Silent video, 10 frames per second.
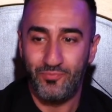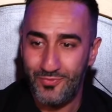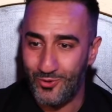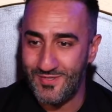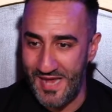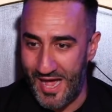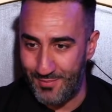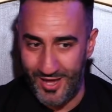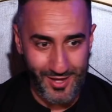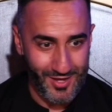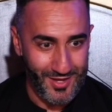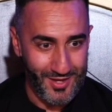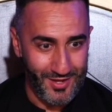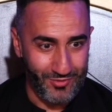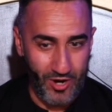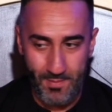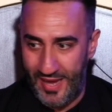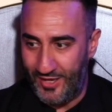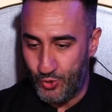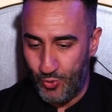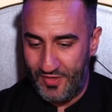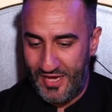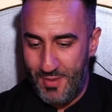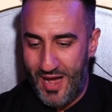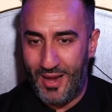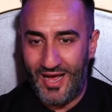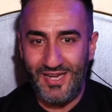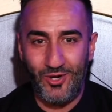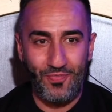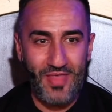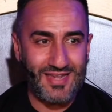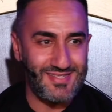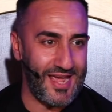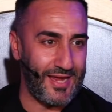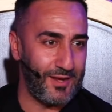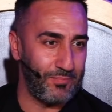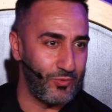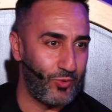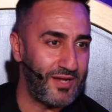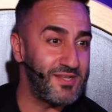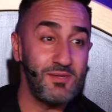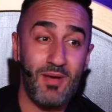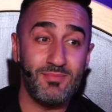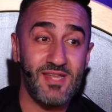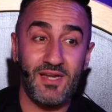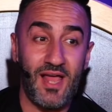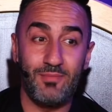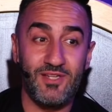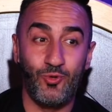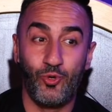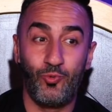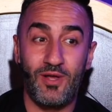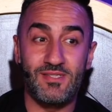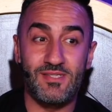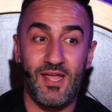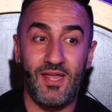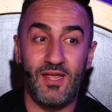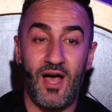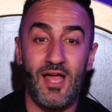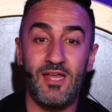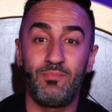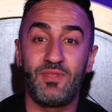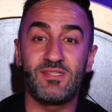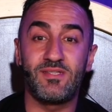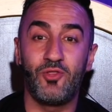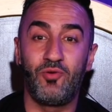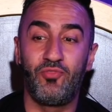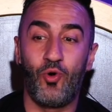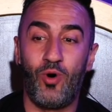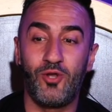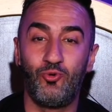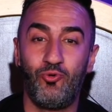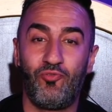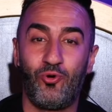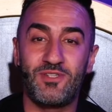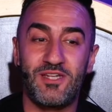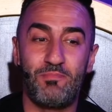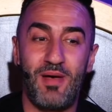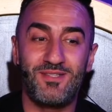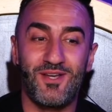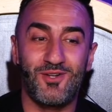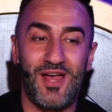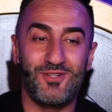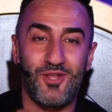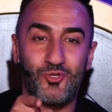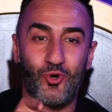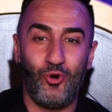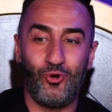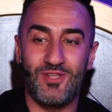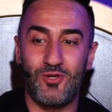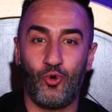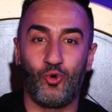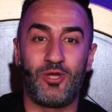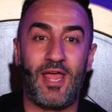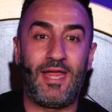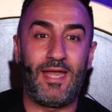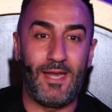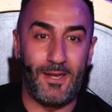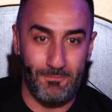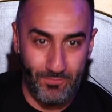Usama remained with Imam Ali on that day. Why does Imam Zain al-Abidin always say, I am the son of the one who fought at Badr and at Uqud and Hunain?